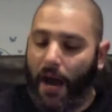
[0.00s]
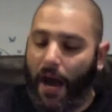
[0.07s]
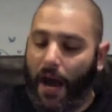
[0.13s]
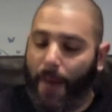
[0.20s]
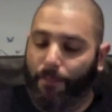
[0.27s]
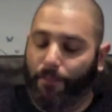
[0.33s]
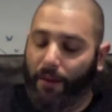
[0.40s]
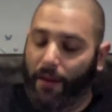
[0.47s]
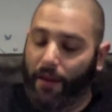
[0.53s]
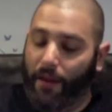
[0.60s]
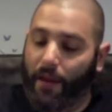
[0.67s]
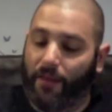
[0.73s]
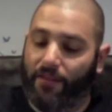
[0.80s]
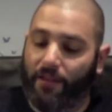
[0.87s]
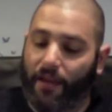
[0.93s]
But
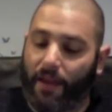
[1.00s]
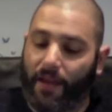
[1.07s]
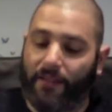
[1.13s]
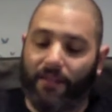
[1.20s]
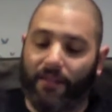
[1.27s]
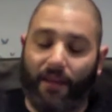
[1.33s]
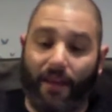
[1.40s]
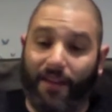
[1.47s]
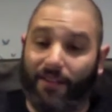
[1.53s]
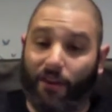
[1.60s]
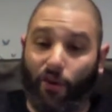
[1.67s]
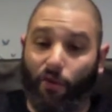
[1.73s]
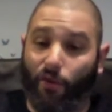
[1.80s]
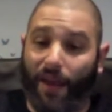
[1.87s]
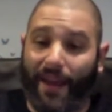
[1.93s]
it's
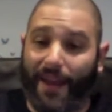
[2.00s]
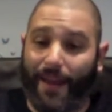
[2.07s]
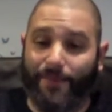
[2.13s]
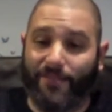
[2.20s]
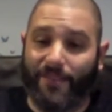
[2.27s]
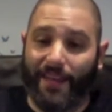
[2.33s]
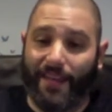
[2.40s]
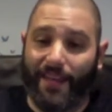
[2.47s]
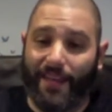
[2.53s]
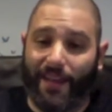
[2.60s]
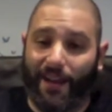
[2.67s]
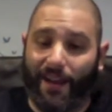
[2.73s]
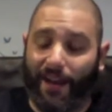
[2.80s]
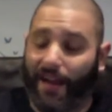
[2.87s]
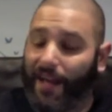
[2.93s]
a great name, Stinky Canuck.